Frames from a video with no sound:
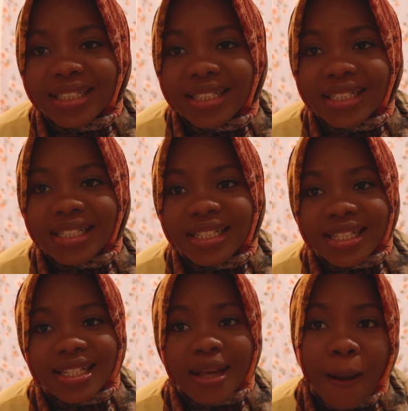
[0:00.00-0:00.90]
this
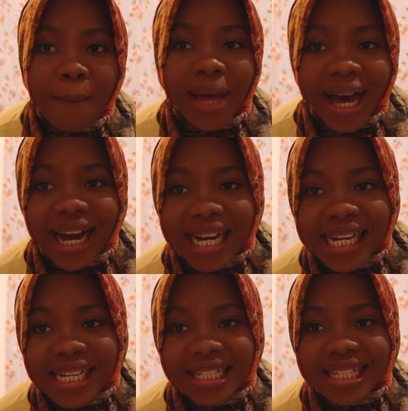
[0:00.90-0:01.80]
is
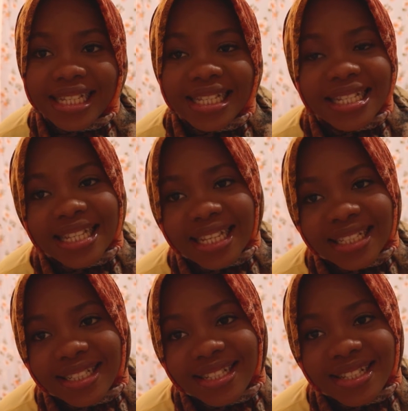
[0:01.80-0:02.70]
behind the
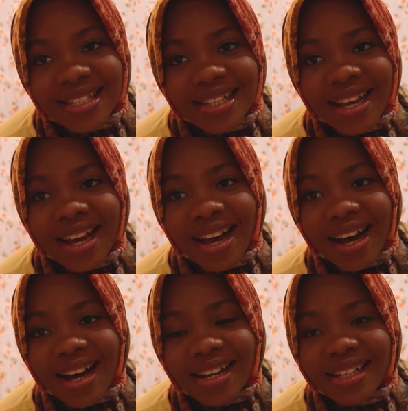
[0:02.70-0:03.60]
scenes,
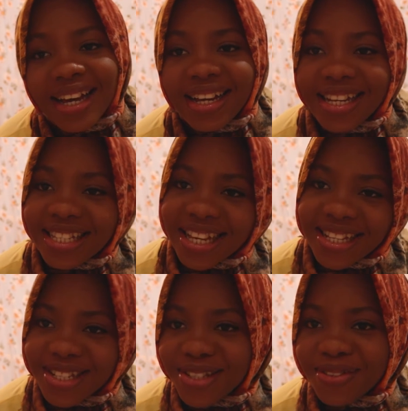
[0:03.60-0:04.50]
and yeah, let's get
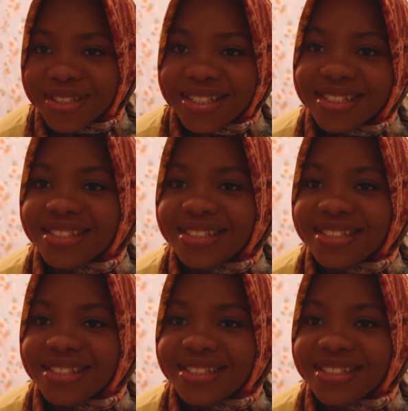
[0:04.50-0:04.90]
into it.